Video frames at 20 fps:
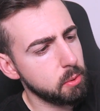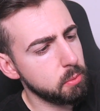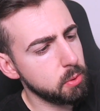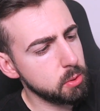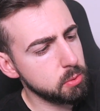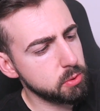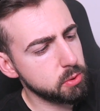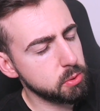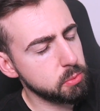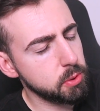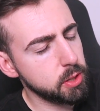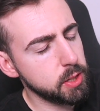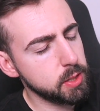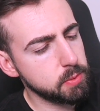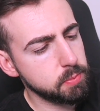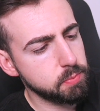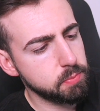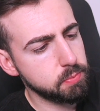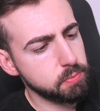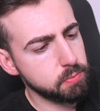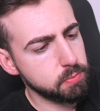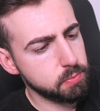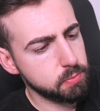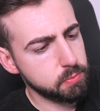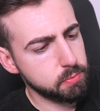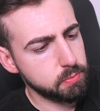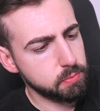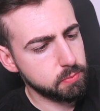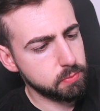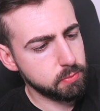It wants to work.
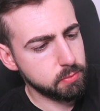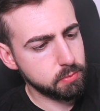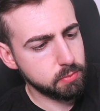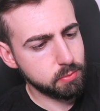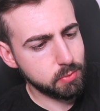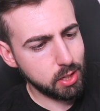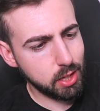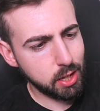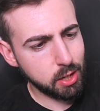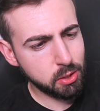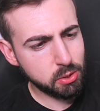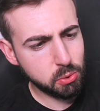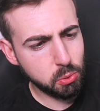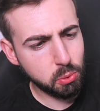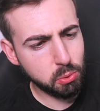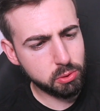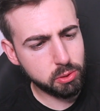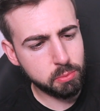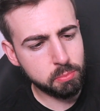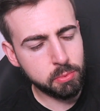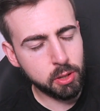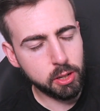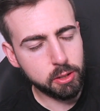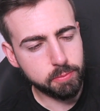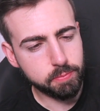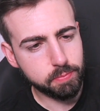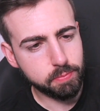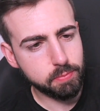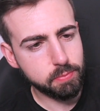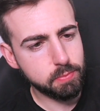Looks awesome though.
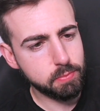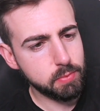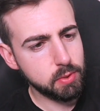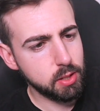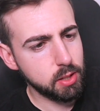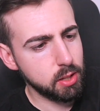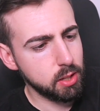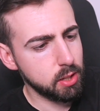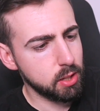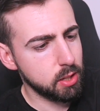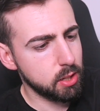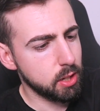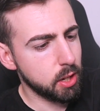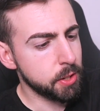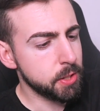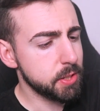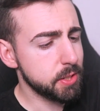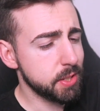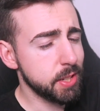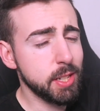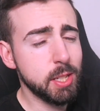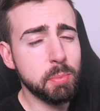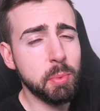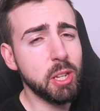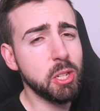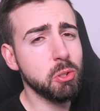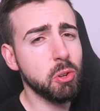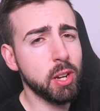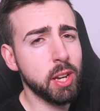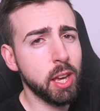I just need to
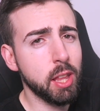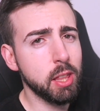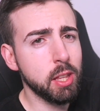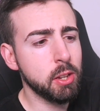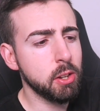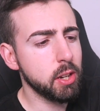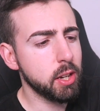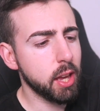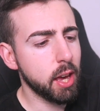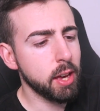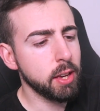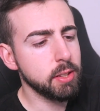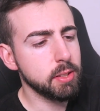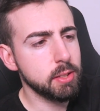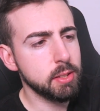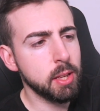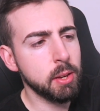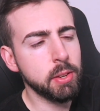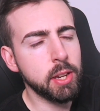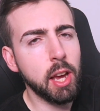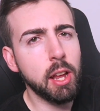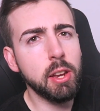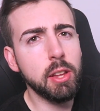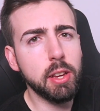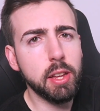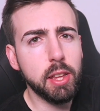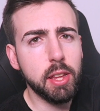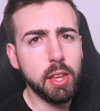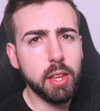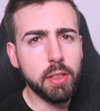make sure I get the good case. There we go,
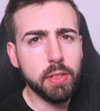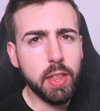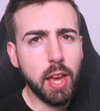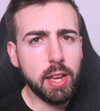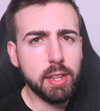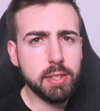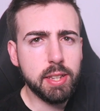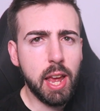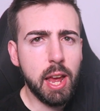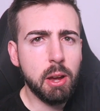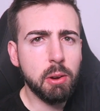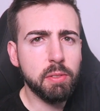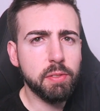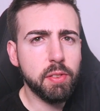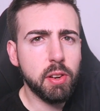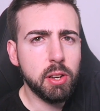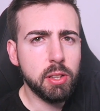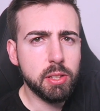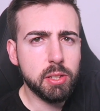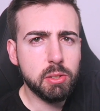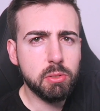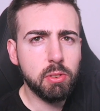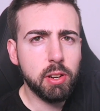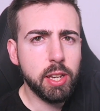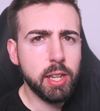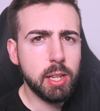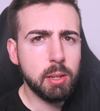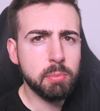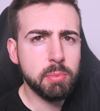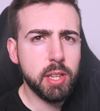look. That's how far the
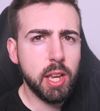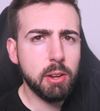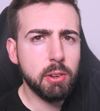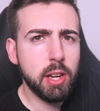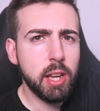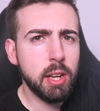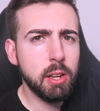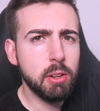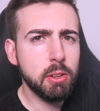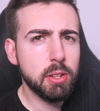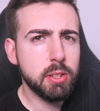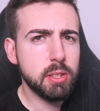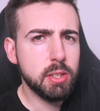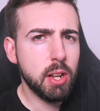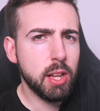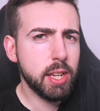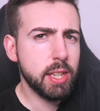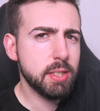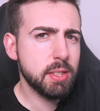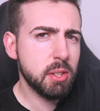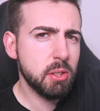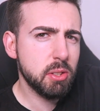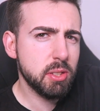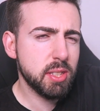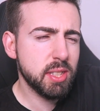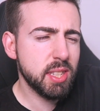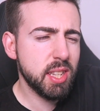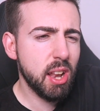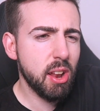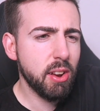screen comes out. It looks like it's got
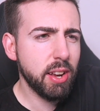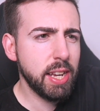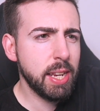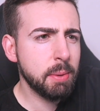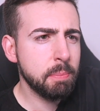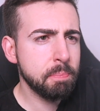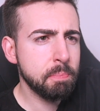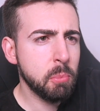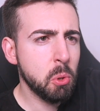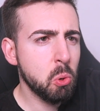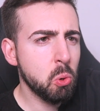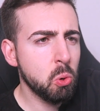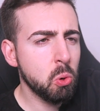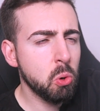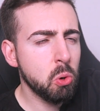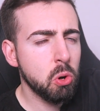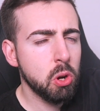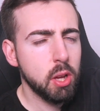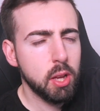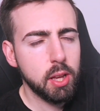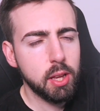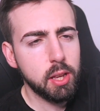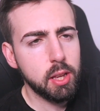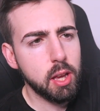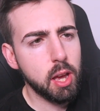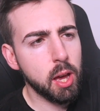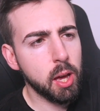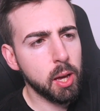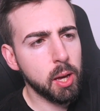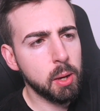slightly more,
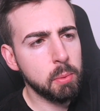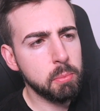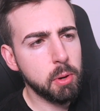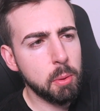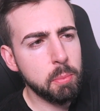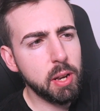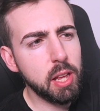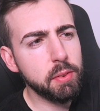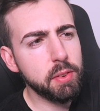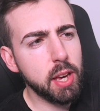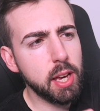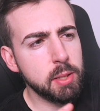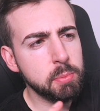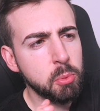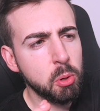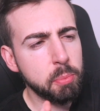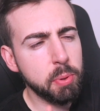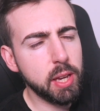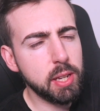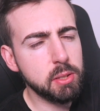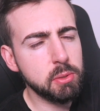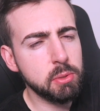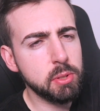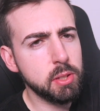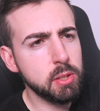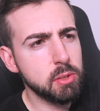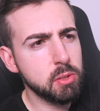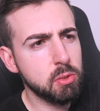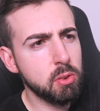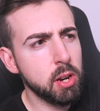I believe it has more pixels
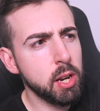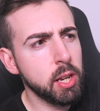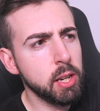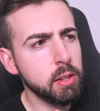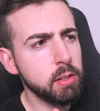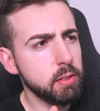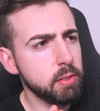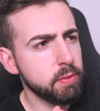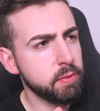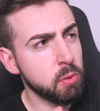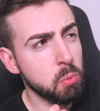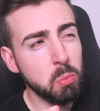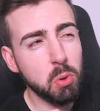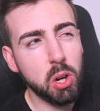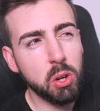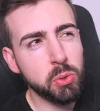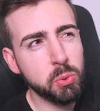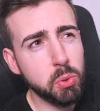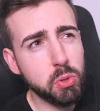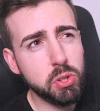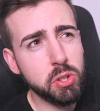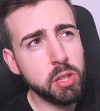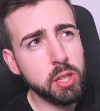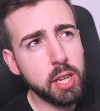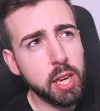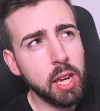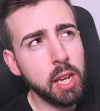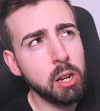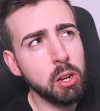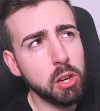in the screen. From what I was watching in the
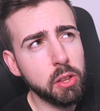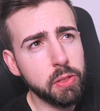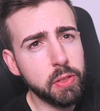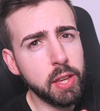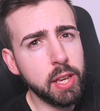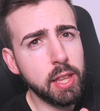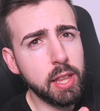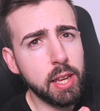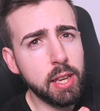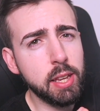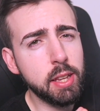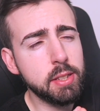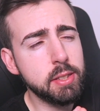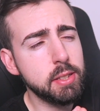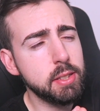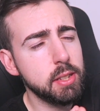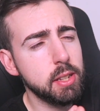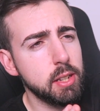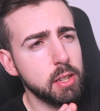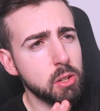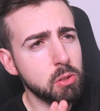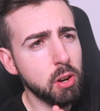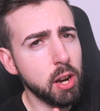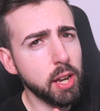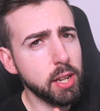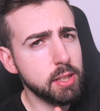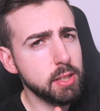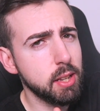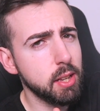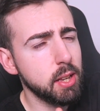keynote, I think that is
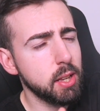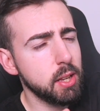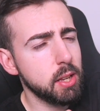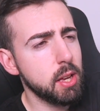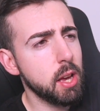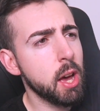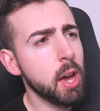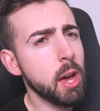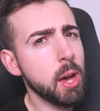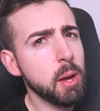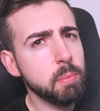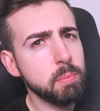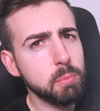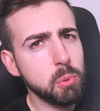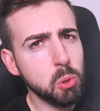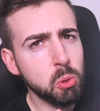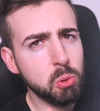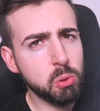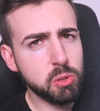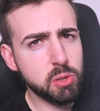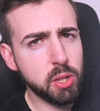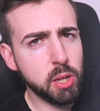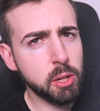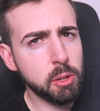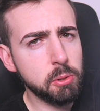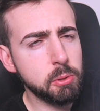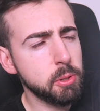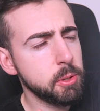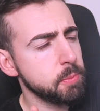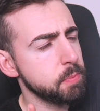correct.
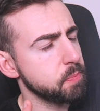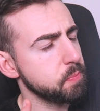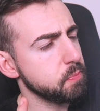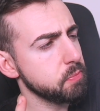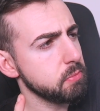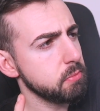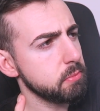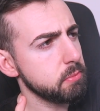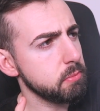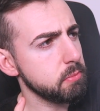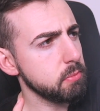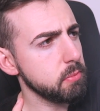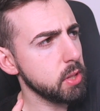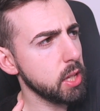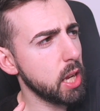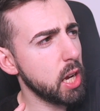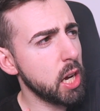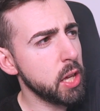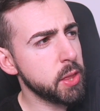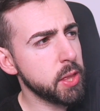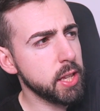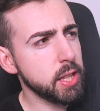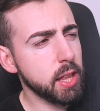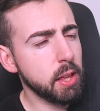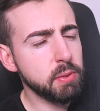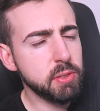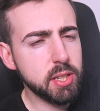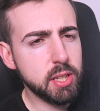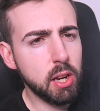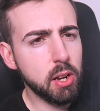Also, I think
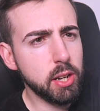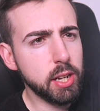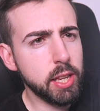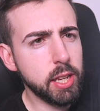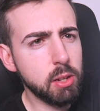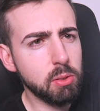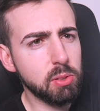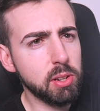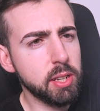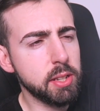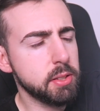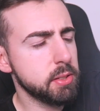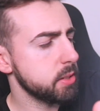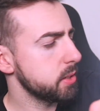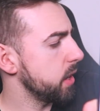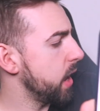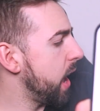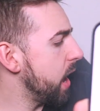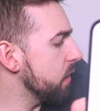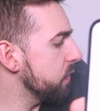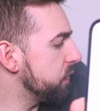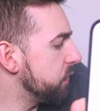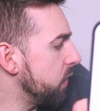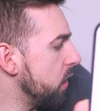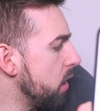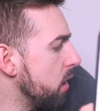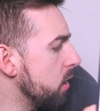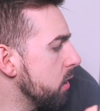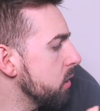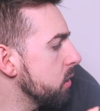they've slightly increased how
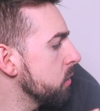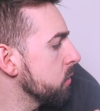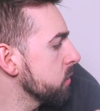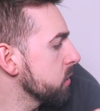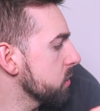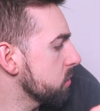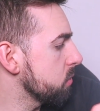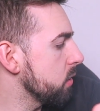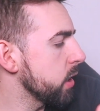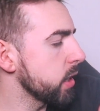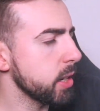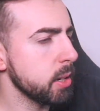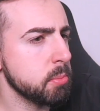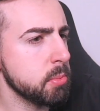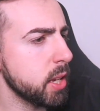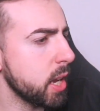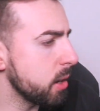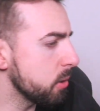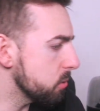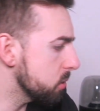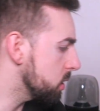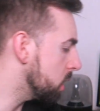far on the screen it comes out.